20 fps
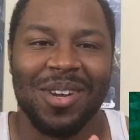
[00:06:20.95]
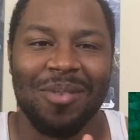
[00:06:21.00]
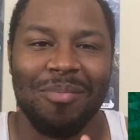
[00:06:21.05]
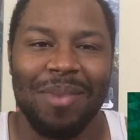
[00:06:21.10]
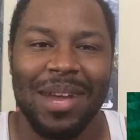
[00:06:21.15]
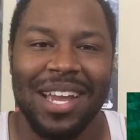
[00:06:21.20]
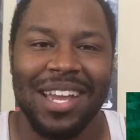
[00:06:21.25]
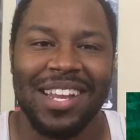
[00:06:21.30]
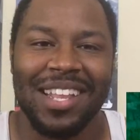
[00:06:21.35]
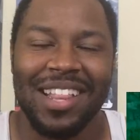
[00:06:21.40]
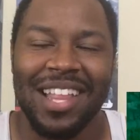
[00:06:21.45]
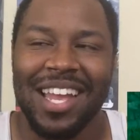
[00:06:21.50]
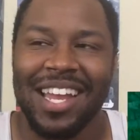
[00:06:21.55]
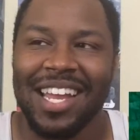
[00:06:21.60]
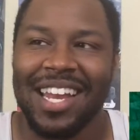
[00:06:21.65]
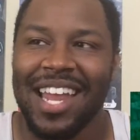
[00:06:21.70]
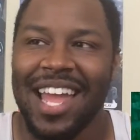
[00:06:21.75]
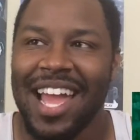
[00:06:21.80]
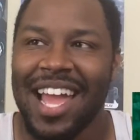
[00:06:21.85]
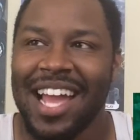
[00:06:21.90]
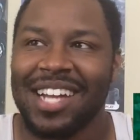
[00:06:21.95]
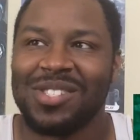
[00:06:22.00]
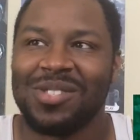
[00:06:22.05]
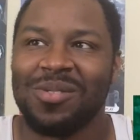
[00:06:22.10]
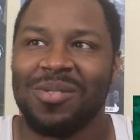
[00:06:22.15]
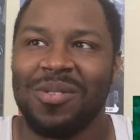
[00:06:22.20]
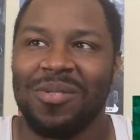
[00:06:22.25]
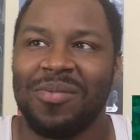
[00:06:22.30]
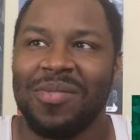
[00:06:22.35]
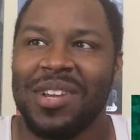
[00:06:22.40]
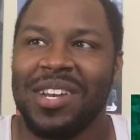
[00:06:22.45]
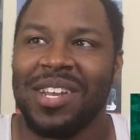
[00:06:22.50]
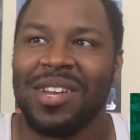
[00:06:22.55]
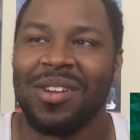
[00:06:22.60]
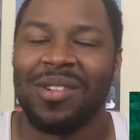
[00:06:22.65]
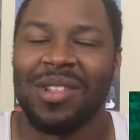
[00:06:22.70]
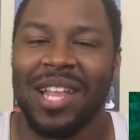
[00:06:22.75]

making it like an actual video.